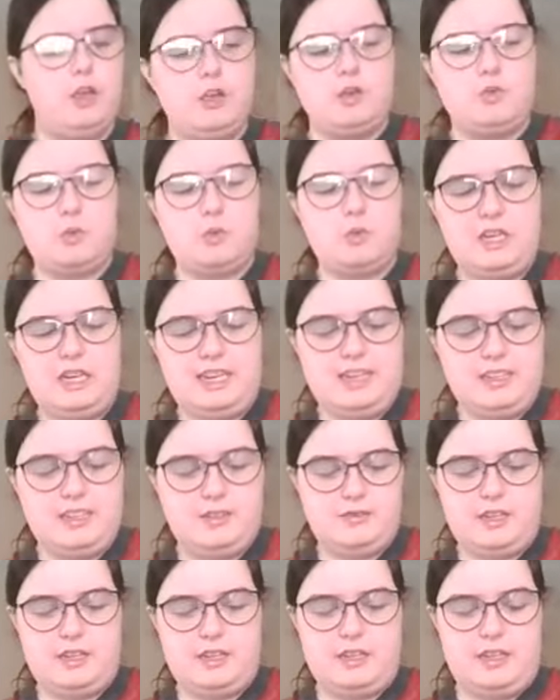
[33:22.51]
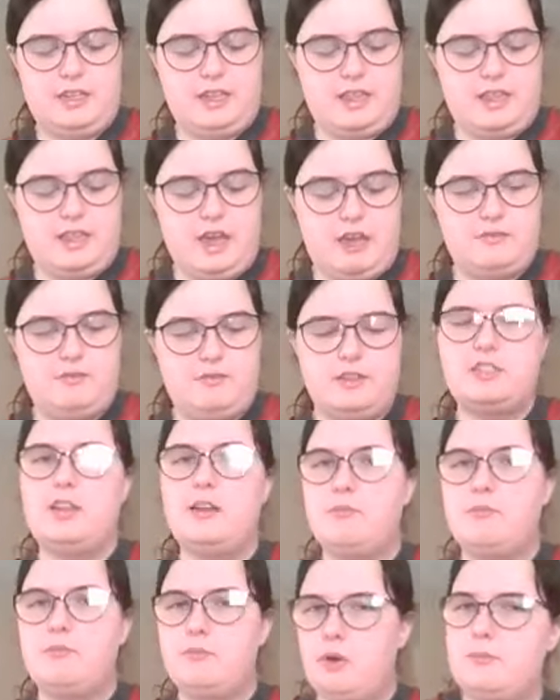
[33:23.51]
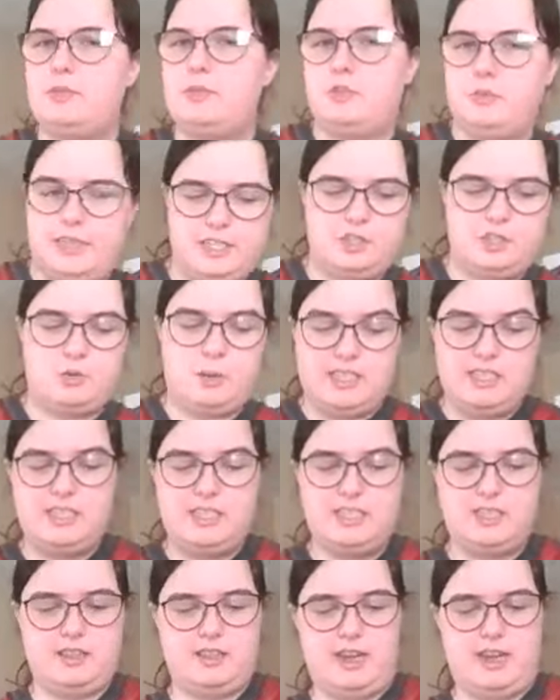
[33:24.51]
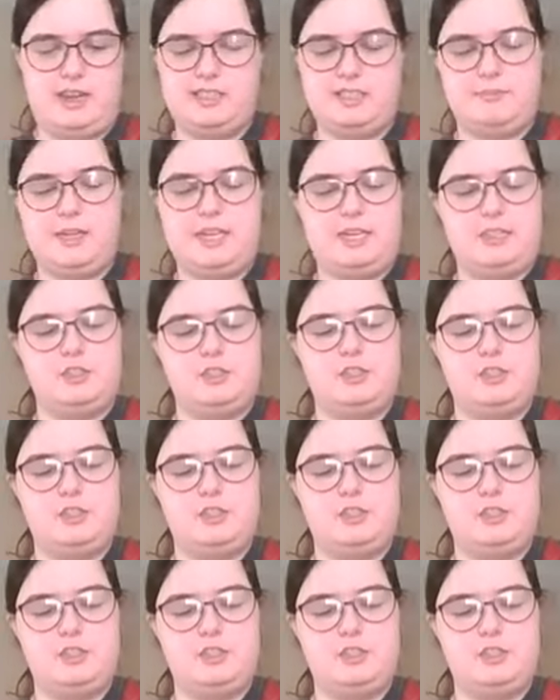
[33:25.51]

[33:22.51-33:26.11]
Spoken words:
you want to leave it in there for somewhere between 20 to 30 minutes.